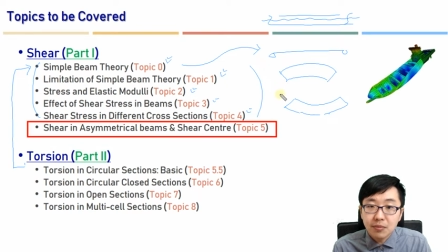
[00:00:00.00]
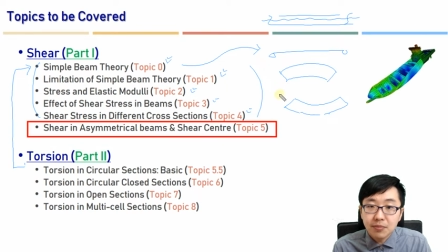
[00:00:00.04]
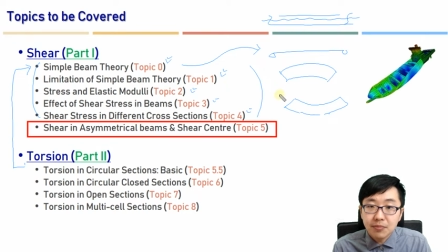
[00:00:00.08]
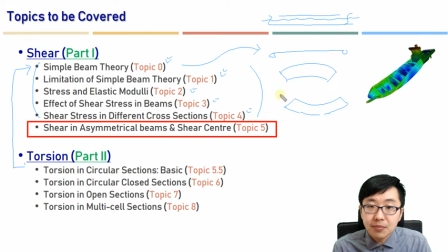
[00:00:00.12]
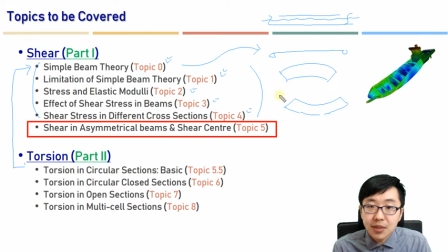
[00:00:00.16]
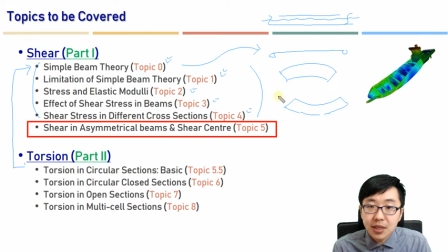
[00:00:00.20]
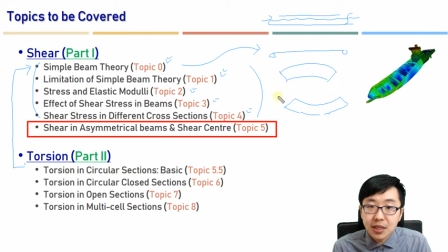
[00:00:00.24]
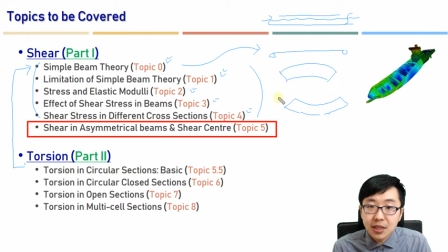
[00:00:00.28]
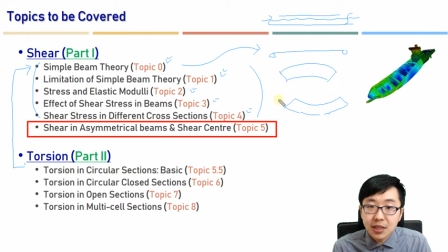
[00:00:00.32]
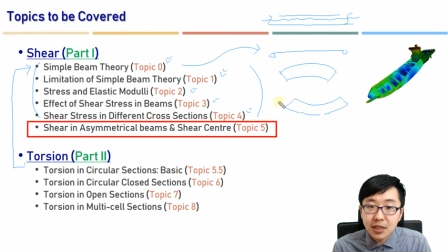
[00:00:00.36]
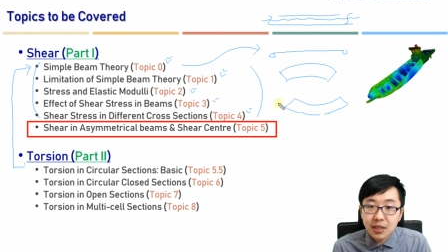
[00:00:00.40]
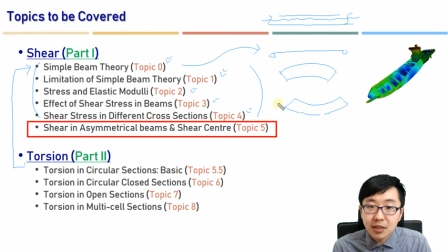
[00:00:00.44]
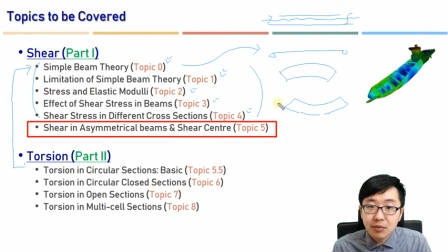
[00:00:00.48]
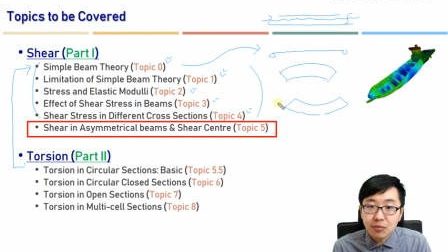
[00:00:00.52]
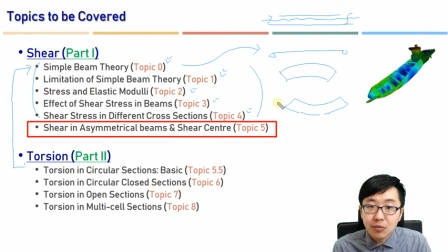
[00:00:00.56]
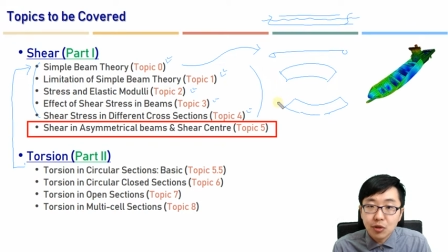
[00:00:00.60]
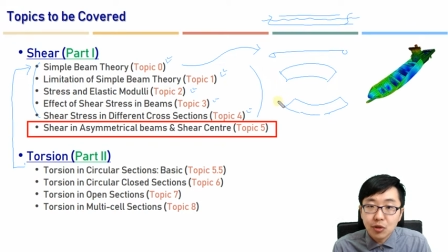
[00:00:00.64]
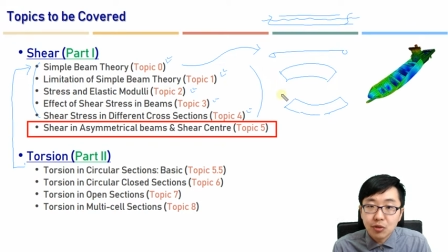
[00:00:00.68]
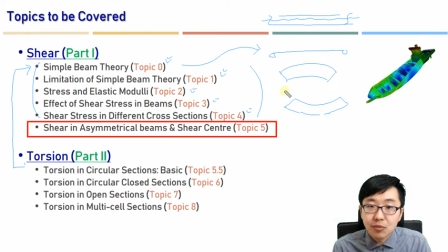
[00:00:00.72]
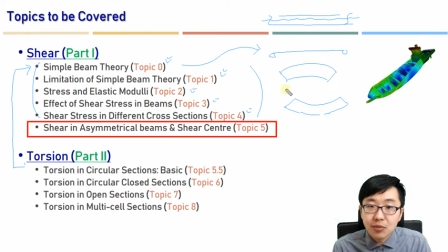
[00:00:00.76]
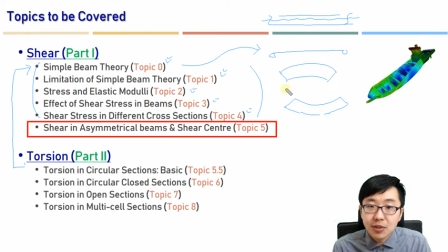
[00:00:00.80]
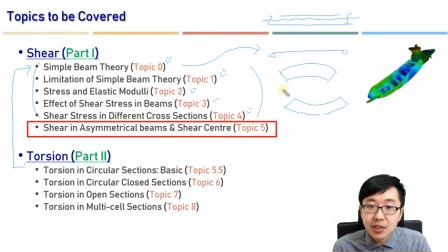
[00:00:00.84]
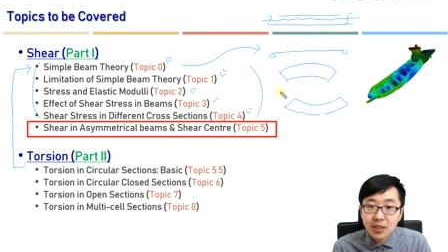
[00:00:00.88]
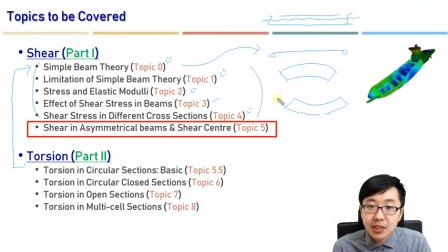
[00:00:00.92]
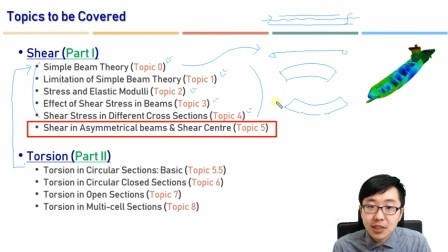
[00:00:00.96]
bending
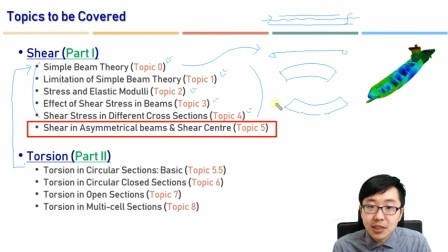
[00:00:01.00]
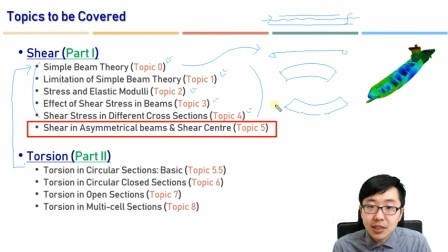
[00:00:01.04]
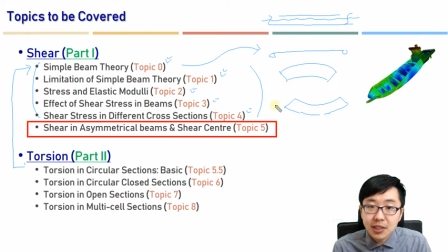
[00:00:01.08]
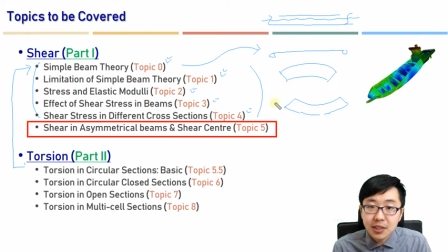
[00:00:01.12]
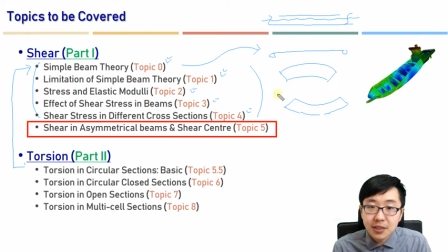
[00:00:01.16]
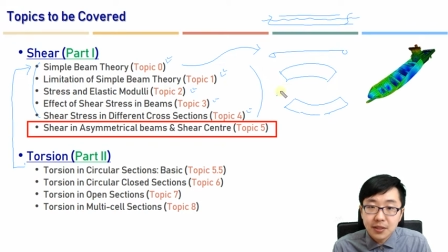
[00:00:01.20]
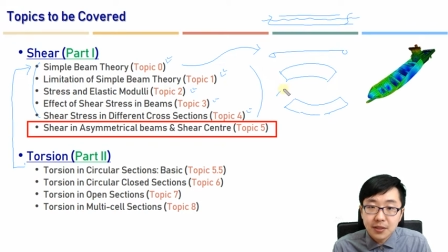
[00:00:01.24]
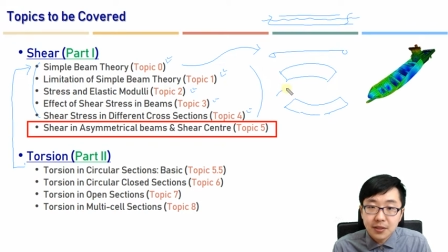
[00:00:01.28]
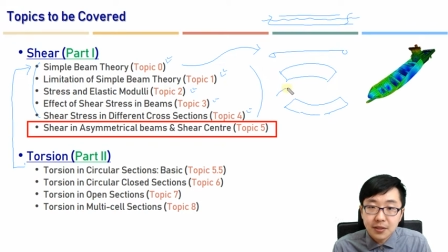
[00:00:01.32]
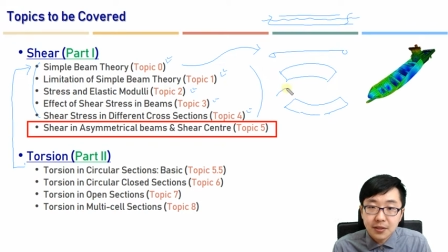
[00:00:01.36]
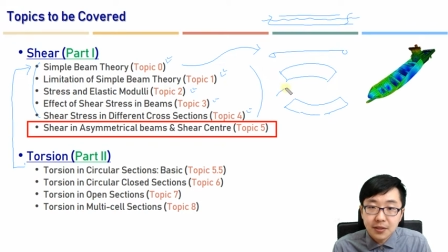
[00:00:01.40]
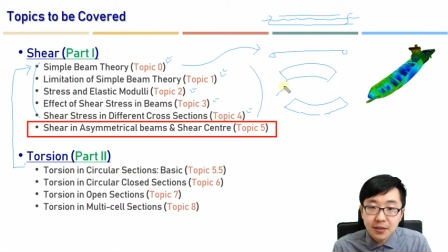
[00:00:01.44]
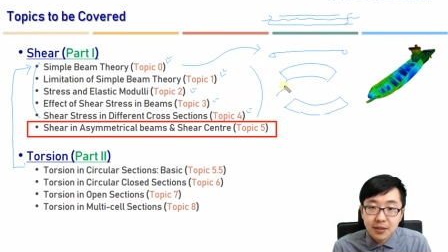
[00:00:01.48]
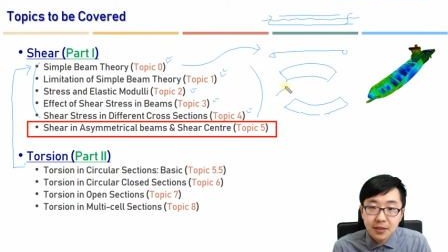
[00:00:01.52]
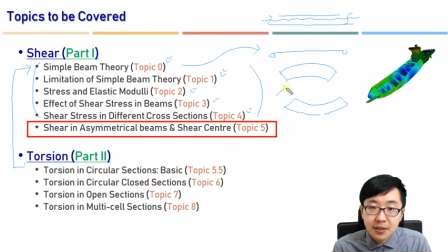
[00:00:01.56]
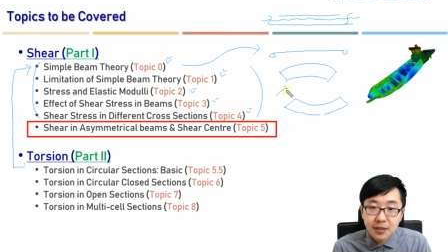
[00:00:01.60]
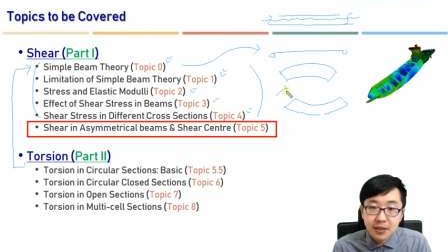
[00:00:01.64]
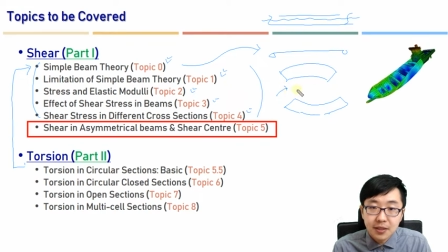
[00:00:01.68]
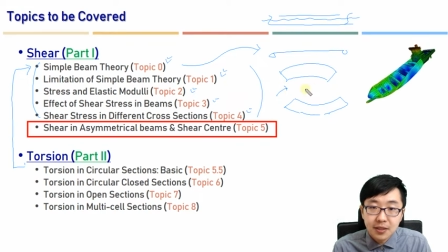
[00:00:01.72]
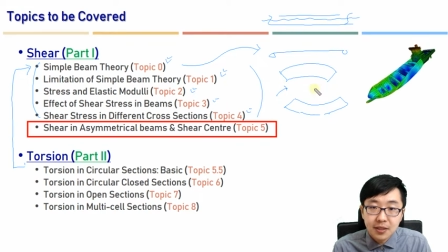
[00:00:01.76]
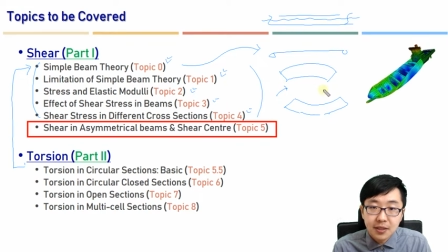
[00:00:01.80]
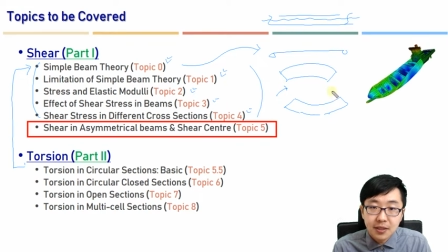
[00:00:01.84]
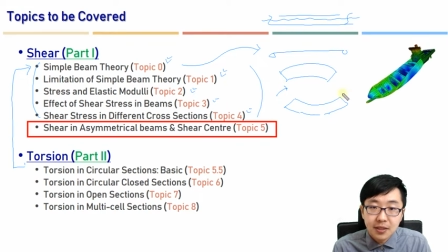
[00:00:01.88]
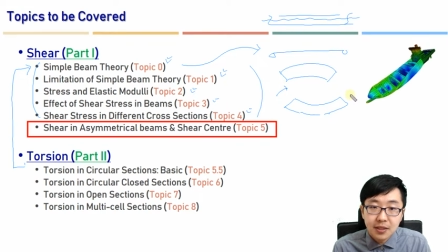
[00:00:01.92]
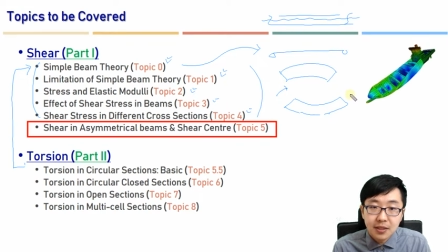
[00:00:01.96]
moment
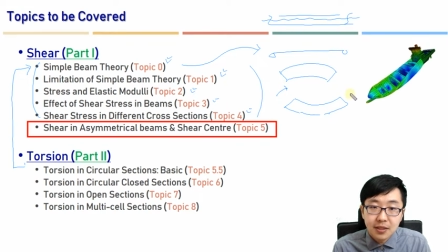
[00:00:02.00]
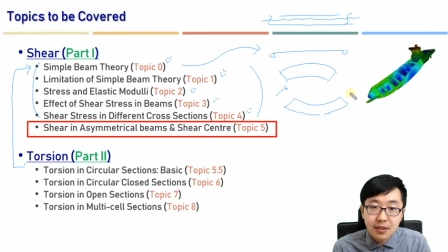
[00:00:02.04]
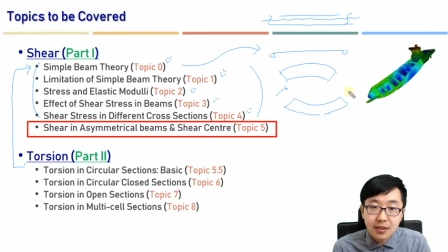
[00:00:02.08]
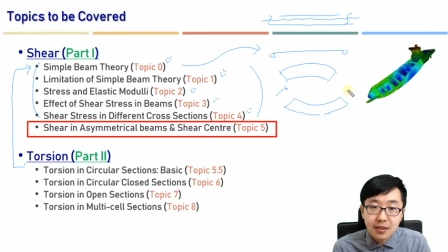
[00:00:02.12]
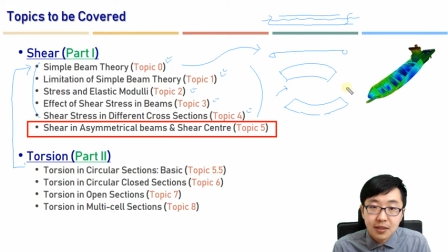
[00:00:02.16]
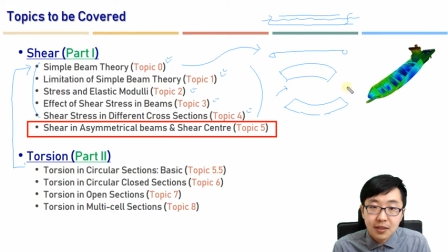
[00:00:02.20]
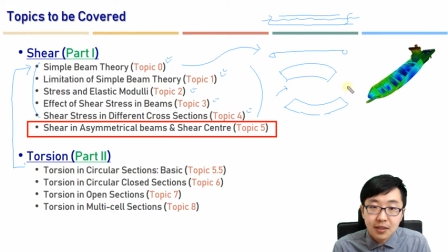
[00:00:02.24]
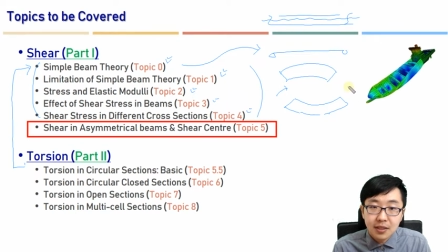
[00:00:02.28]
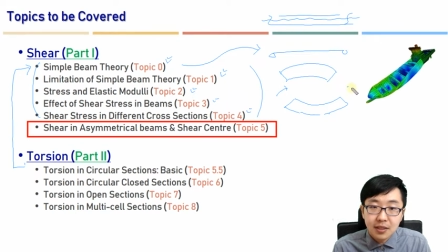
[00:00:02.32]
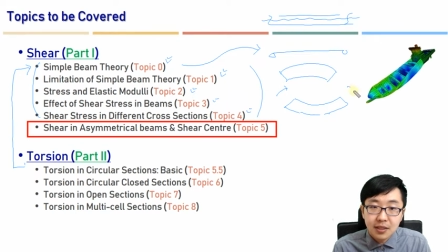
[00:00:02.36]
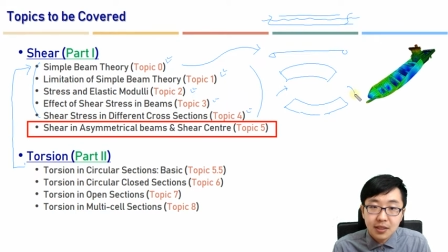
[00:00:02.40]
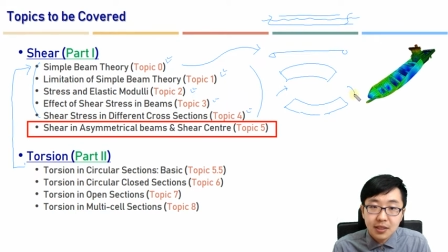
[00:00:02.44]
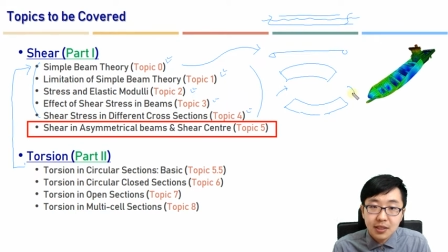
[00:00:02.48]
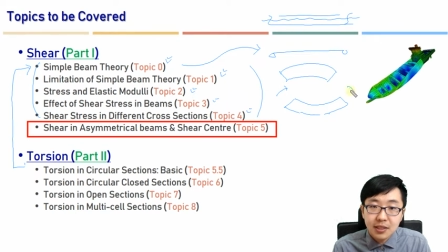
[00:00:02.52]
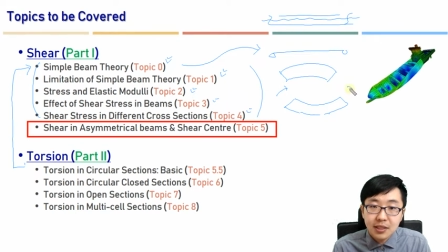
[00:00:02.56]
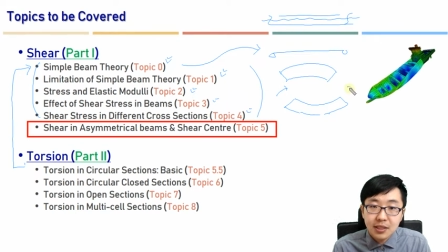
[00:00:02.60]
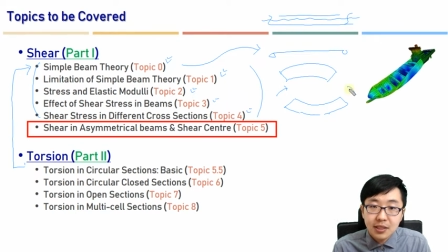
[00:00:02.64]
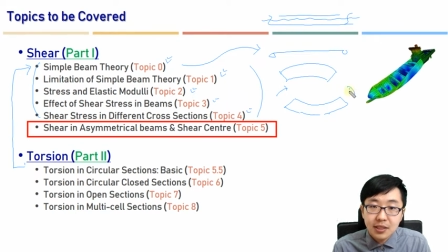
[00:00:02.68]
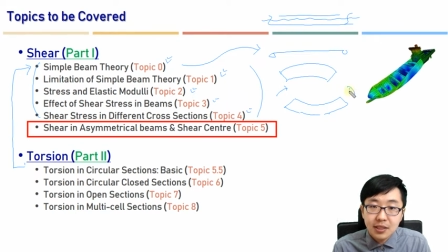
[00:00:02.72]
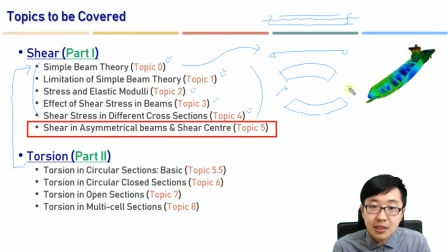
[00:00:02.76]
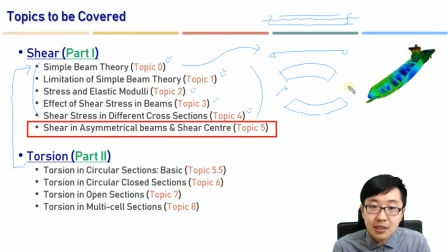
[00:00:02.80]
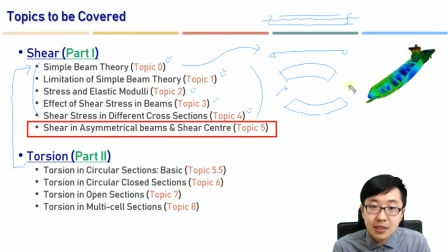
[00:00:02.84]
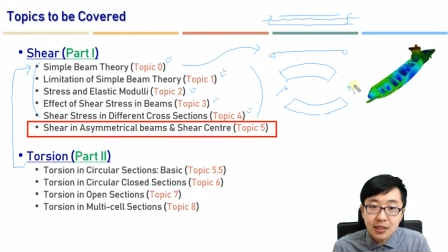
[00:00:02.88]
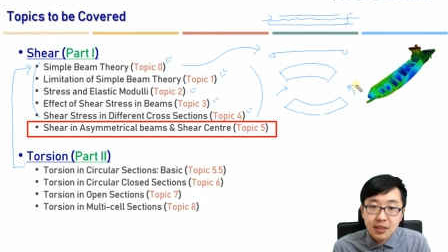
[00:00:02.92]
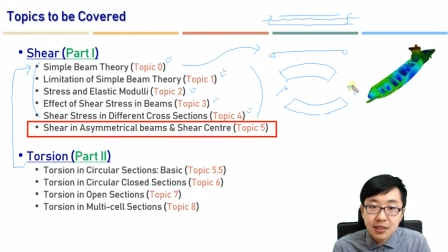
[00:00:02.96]
like
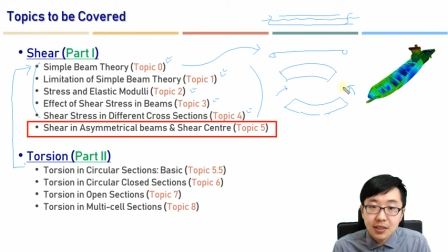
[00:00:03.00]
this,